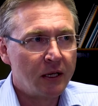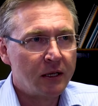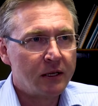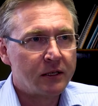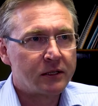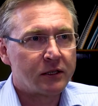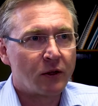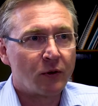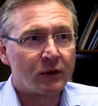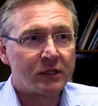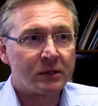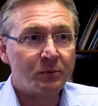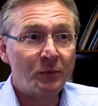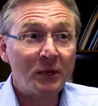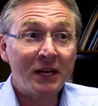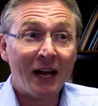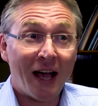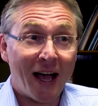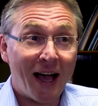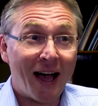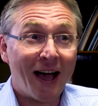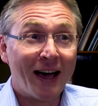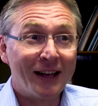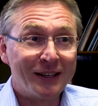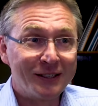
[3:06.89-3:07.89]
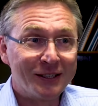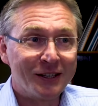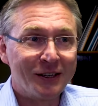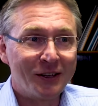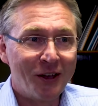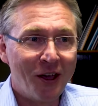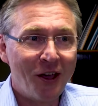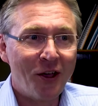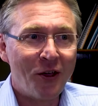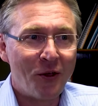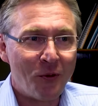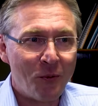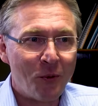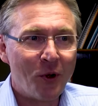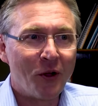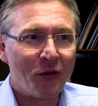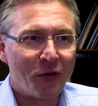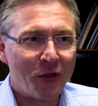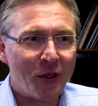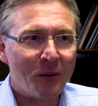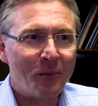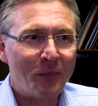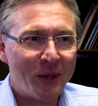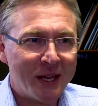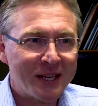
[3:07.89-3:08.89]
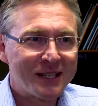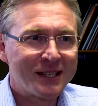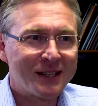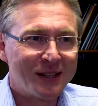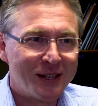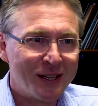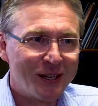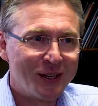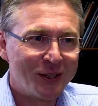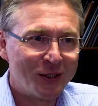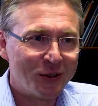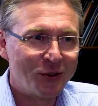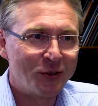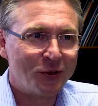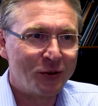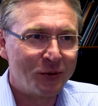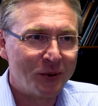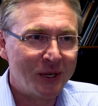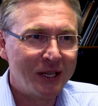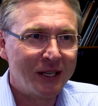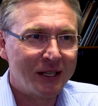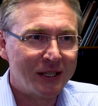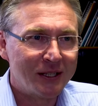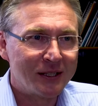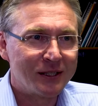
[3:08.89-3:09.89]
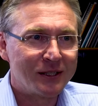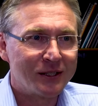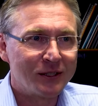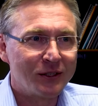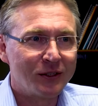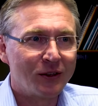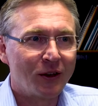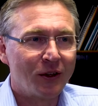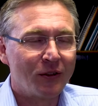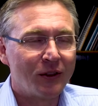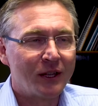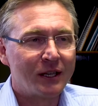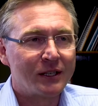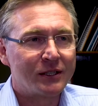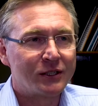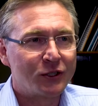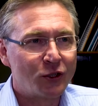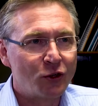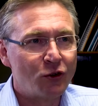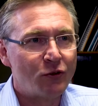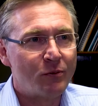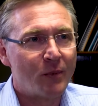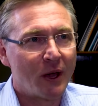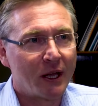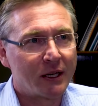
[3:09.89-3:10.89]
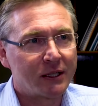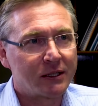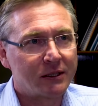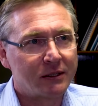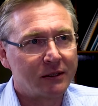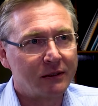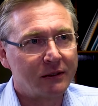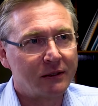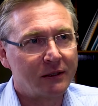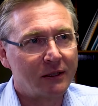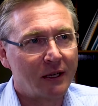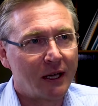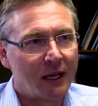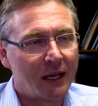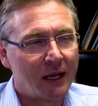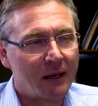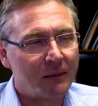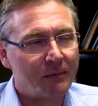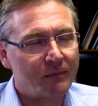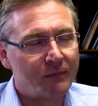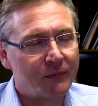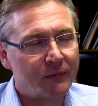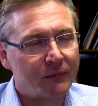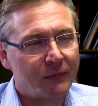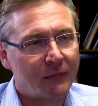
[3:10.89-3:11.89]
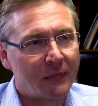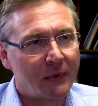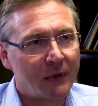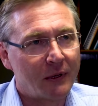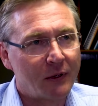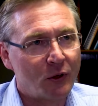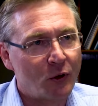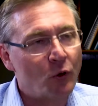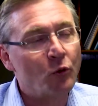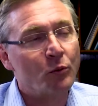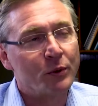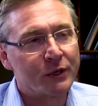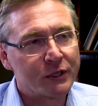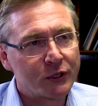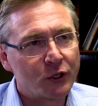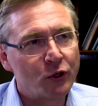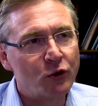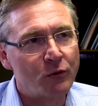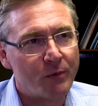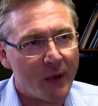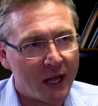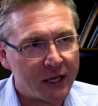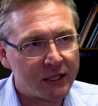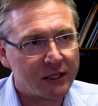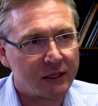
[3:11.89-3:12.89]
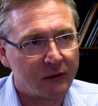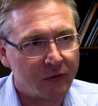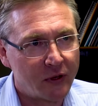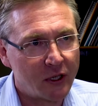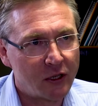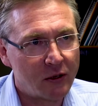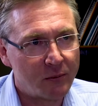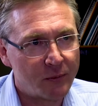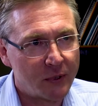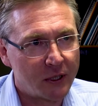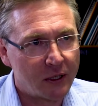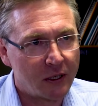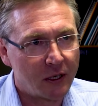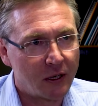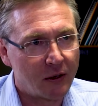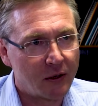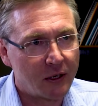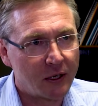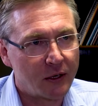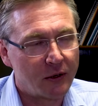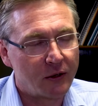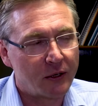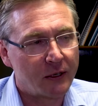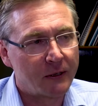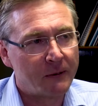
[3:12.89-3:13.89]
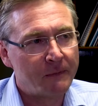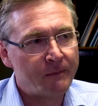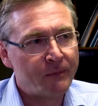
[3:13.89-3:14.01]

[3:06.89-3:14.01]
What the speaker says: So it's a bit hard to know what the best thing to do is. There's too much, almost too much development going on.